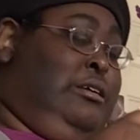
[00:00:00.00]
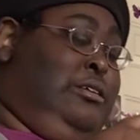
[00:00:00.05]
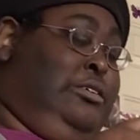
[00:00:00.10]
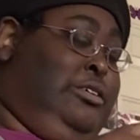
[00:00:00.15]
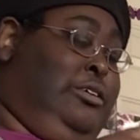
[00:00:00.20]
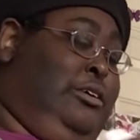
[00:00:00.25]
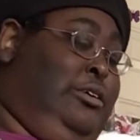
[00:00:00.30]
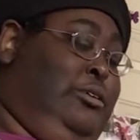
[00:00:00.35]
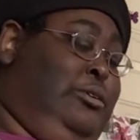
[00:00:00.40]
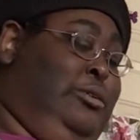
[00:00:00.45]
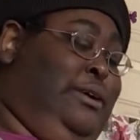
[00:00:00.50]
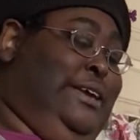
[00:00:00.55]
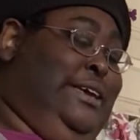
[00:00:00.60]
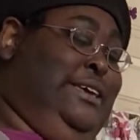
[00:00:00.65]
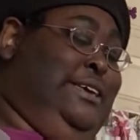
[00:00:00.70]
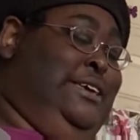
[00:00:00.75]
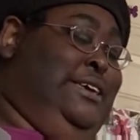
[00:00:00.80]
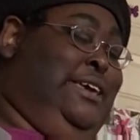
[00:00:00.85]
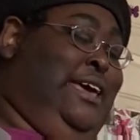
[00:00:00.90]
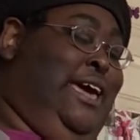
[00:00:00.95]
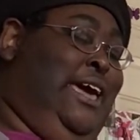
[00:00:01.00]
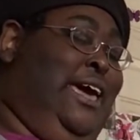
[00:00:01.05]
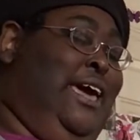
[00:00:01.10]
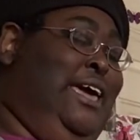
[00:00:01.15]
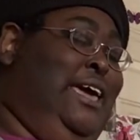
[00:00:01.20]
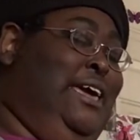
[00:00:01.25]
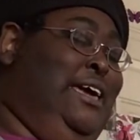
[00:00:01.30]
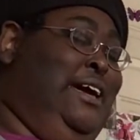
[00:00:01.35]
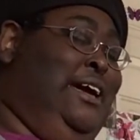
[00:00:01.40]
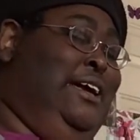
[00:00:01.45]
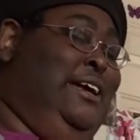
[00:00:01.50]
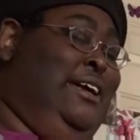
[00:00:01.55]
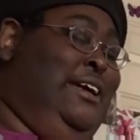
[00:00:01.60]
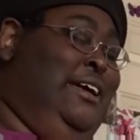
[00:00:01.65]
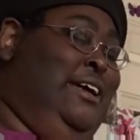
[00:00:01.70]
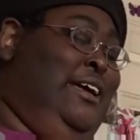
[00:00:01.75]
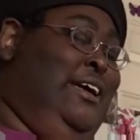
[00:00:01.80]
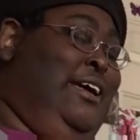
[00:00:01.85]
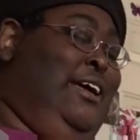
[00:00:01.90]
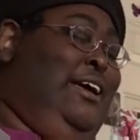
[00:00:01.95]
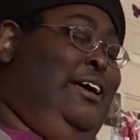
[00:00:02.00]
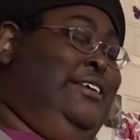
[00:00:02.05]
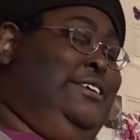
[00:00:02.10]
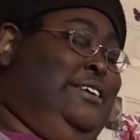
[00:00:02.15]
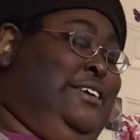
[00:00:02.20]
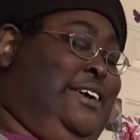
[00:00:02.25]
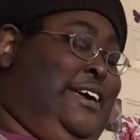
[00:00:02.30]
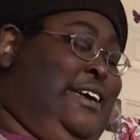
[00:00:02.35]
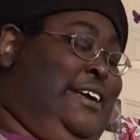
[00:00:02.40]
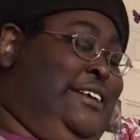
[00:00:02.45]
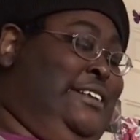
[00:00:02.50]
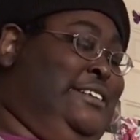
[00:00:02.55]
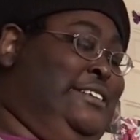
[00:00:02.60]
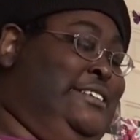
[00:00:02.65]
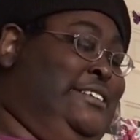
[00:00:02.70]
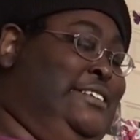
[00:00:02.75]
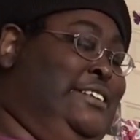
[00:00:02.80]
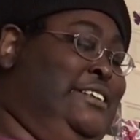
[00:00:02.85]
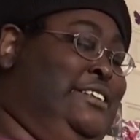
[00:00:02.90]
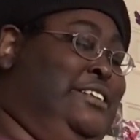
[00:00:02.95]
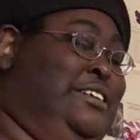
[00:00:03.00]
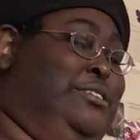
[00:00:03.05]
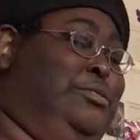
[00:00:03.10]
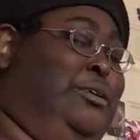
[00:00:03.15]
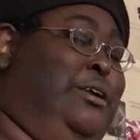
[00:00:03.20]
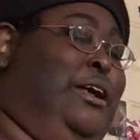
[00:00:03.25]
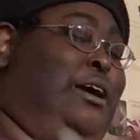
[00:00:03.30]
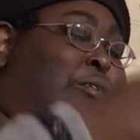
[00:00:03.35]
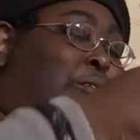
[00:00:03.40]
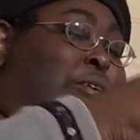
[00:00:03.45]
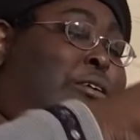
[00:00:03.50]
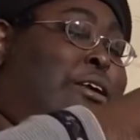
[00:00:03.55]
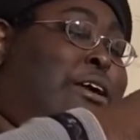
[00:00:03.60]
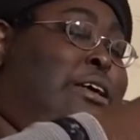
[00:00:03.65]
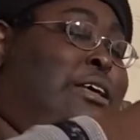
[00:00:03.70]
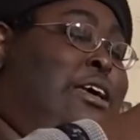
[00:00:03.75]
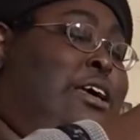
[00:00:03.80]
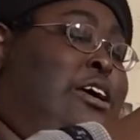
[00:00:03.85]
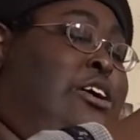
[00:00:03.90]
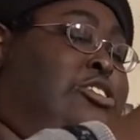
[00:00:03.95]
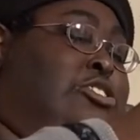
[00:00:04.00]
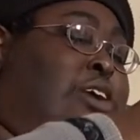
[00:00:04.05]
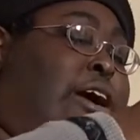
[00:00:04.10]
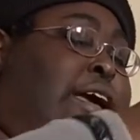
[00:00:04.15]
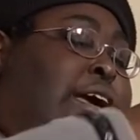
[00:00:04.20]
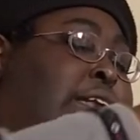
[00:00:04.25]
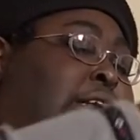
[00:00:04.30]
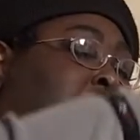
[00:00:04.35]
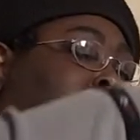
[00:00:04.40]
So yay. Yes, this is what I wanted. So I ended